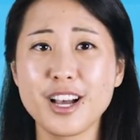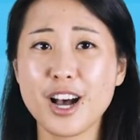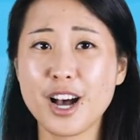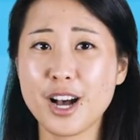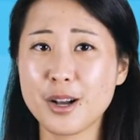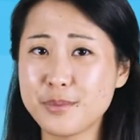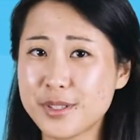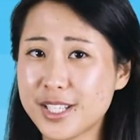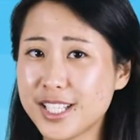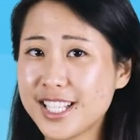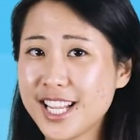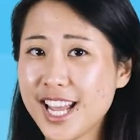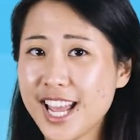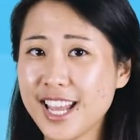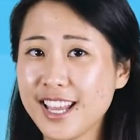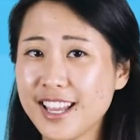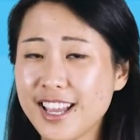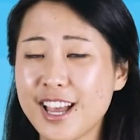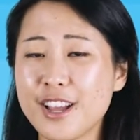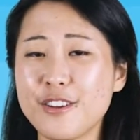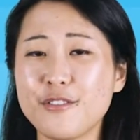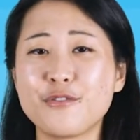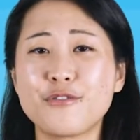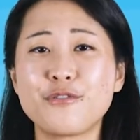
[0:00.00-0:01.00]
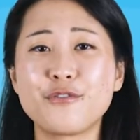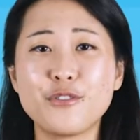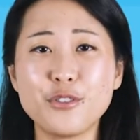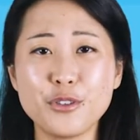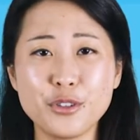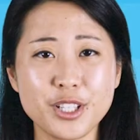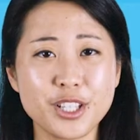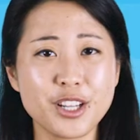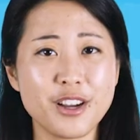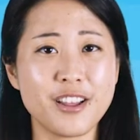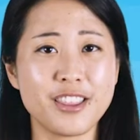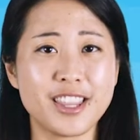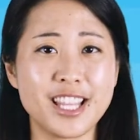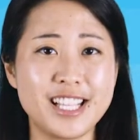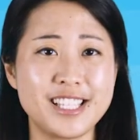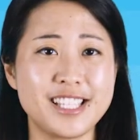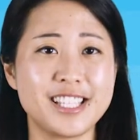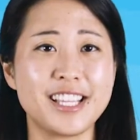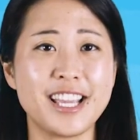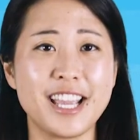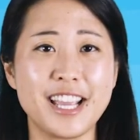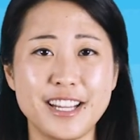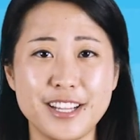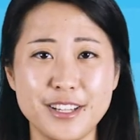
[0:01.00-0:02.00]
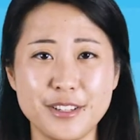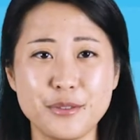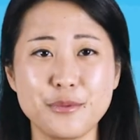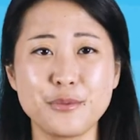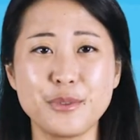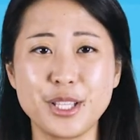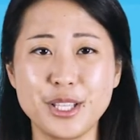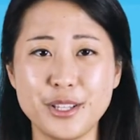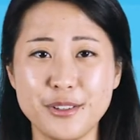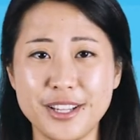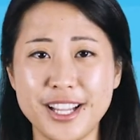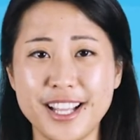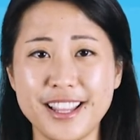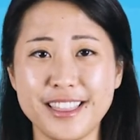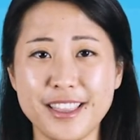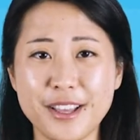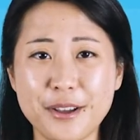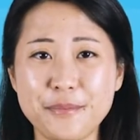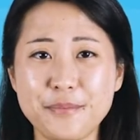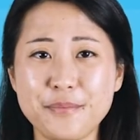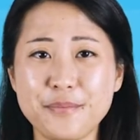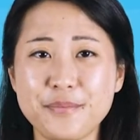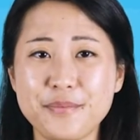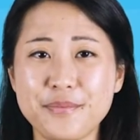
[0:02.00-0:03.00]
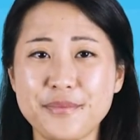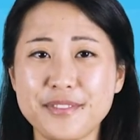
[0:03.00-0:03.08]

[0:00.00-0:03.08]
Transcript: up to date and fully authenticated when you need them.